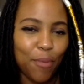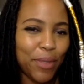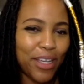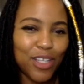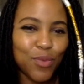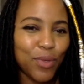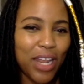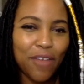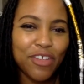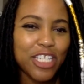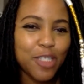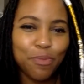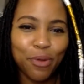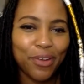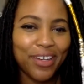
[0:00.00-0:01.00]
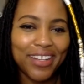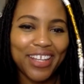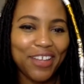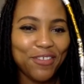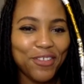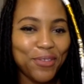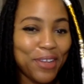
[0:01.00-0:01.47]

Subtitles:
because whenever spirit gives you